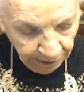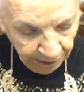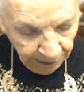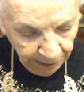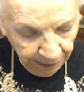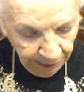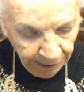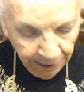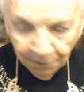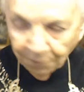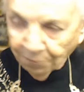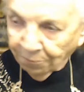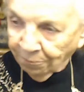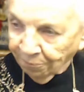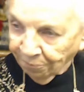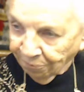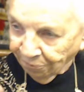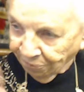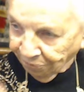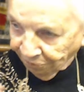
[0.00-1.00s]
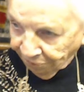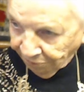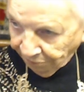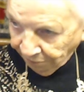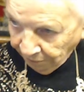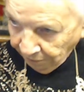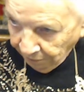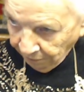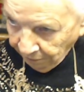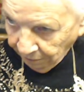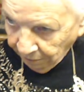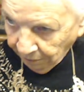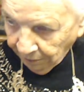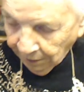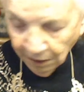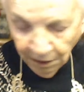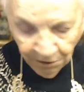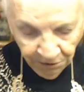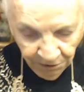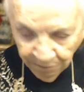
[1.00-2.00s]
and
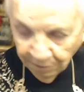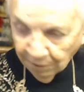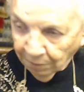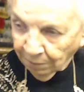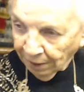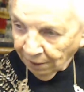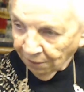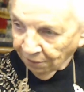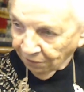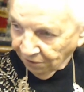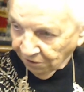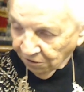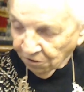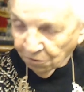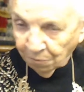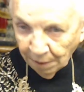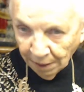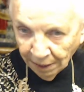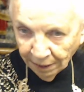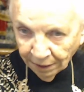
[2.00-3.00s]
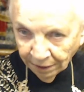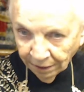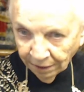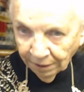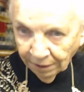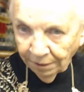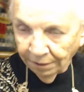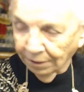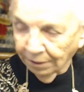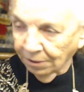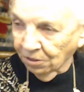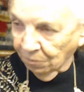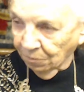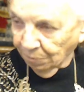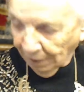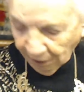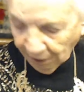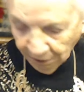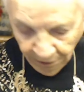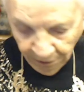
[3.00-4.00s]
tells him about the spotted and the
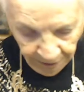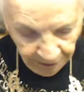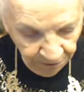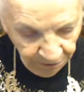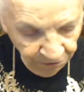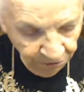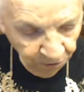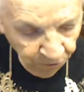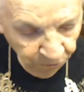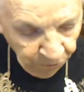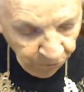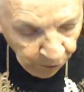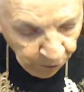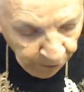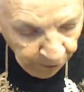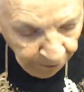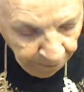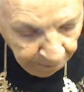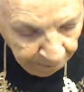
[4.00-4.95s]
speckled and so forth.